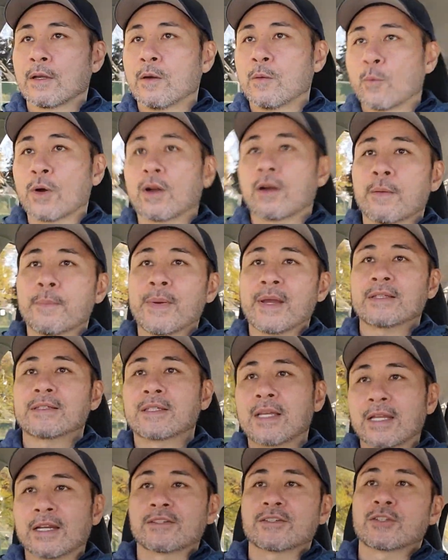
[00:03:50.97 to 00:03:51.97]
where it makes
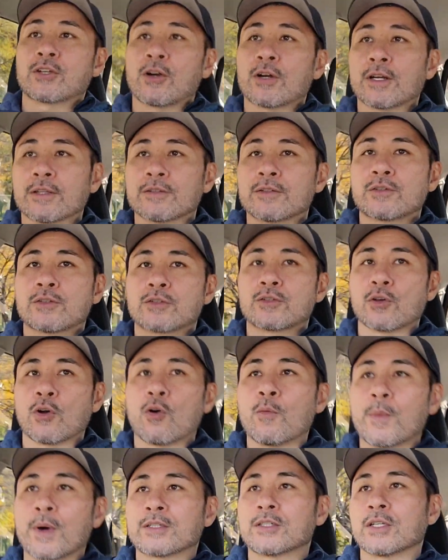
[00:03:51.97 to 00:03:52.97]
getting started
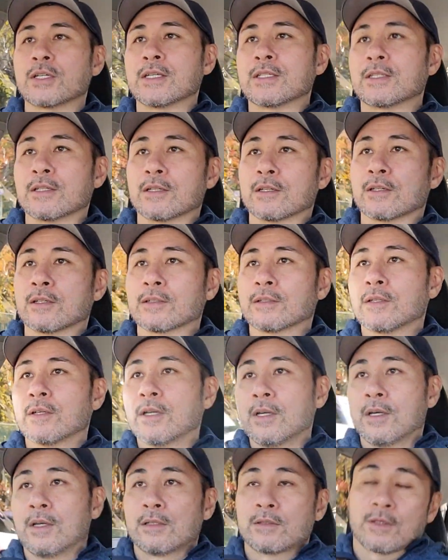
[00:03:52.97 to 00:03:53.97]
so much easier.
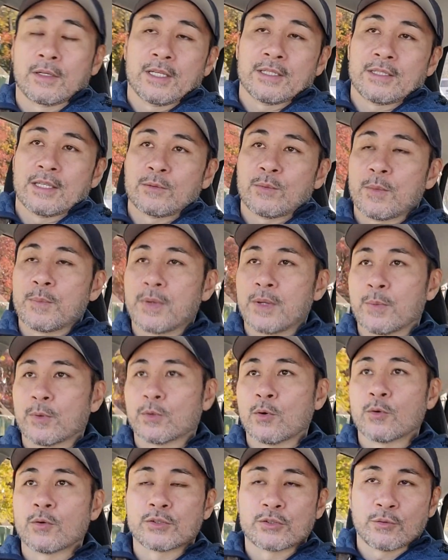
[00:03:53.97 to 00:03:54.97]
So I guess that's why people
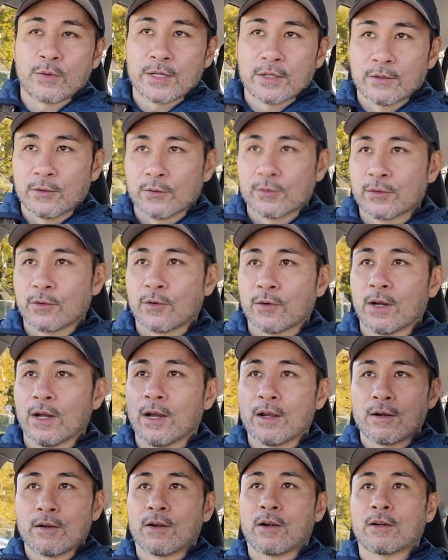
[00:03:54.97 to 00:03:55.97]
go to trainers or
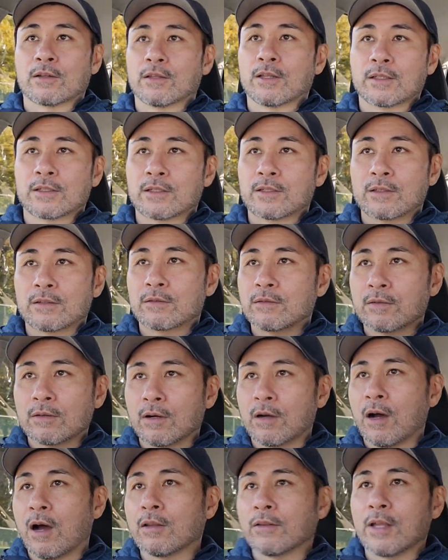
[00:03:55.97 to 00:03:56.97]
hire
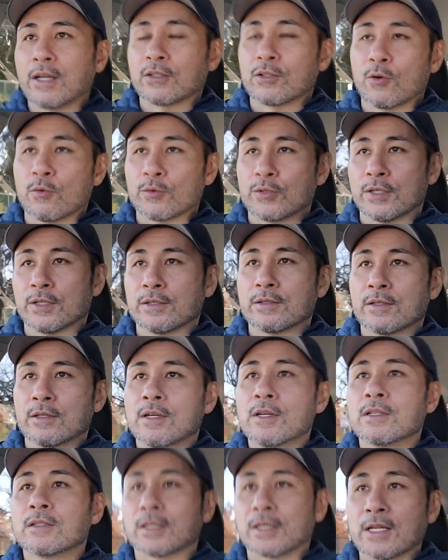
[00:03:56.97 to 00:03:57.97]
online coaches
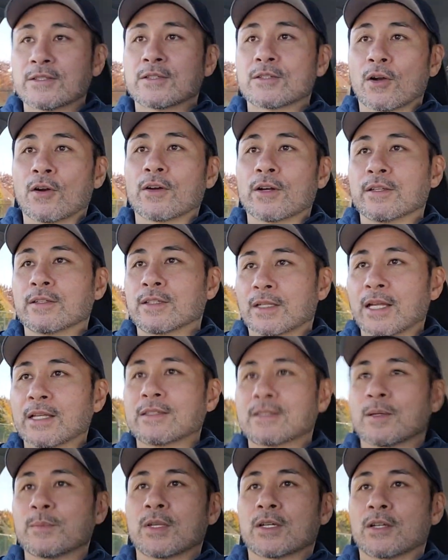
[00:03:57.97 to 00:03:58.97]
to get started, to get
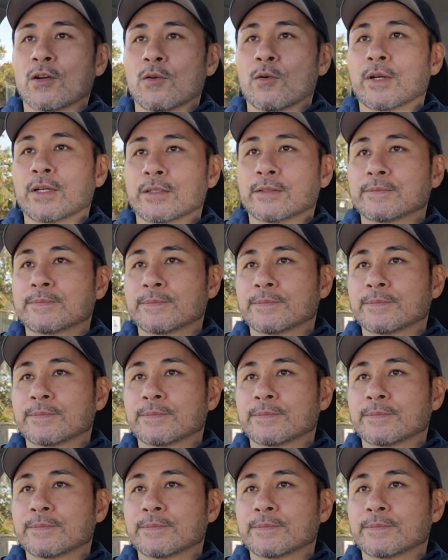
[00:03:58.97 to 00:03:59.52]
something going.